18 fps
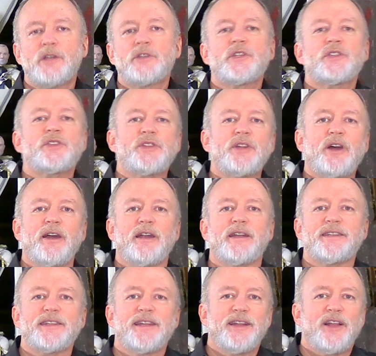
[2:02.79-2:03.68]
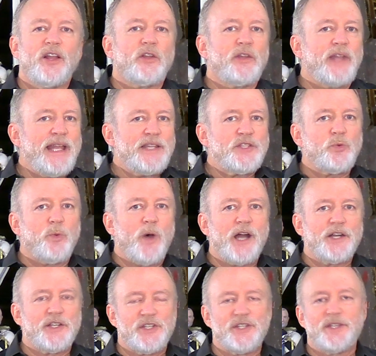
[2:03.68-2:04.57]
To start, let's
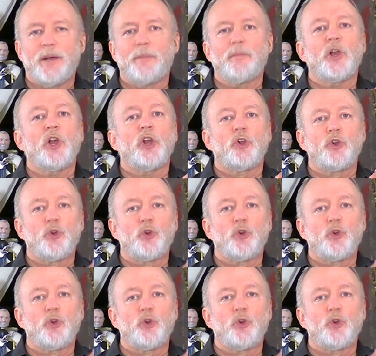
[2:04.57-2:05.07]
watch some